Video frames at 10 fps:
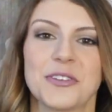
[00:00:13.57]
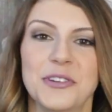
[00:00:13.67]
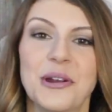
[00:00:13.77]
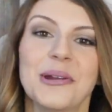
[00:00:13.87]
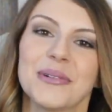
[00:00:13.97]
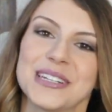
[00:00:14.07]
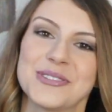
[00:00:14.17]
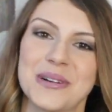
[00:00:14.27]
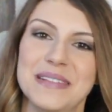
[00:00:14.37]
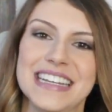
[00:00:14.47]
So if you don't know what
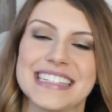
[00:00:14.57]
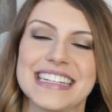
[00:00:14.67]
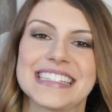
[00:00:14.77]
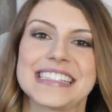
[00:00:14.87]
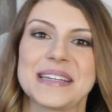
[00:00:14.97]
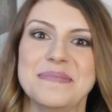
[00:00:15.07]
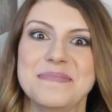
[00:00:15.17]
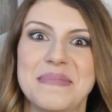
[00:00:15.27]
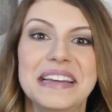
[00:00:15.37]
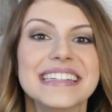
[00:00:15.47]
Adore Me is, it's this
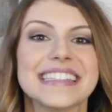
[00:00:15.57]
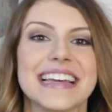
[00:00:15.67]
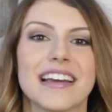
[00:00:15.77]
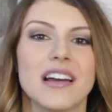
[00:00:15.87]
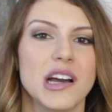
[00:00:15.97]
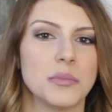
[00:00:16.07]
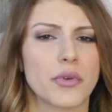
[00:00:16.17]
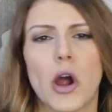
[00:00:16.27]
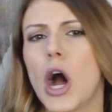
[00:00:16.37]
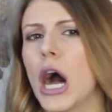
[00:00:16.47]
amazing
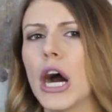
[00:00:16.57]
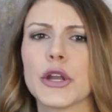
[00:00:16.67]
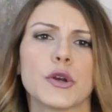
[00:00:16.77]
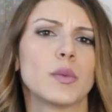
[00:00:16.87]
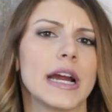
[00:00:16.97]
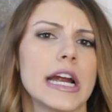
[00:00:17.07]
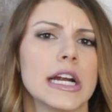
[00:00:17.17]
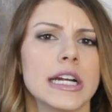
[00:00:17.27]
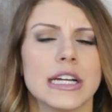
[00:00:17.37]
bra, underwear,